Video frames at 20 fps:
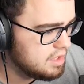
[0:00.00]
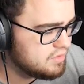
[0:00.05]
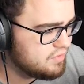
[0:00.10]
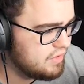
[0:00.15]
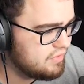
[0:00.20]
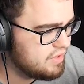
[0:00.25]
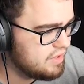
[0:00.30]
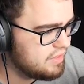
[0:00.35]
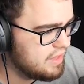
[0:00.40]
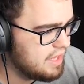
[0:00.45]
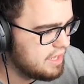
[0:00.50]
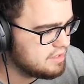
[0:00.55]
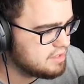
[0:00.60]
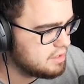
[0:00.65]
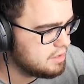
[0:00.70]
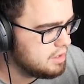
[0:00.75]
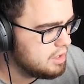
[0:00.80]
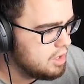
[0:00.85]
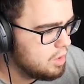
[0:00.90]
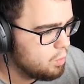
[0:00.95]
That's
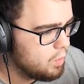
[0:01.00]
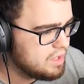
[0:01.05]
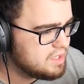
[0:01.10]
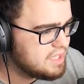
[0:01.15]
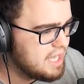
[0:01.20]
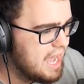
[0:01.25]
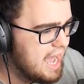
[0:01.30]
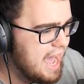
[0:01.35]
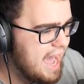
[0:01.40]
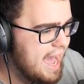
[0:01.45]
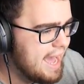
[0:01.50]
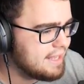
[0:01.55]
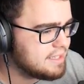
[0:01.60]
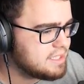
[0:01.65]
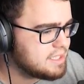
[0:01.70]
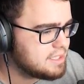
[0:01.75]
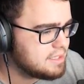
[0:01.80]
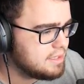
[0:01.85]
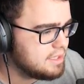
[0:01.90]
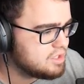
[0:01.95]
50,000. Where's the enough.
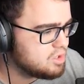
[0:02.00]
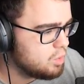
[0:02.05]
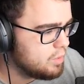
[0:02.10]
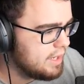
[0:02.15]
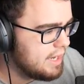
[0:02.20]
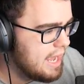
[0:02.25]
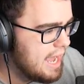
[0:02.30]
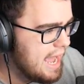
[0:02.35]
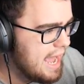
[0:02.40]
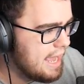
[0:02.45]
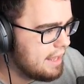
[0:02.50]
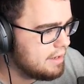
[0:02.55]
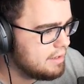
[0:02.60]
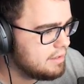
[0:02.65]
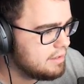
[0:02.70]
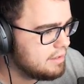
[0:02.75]
hats? Let's go get a hat.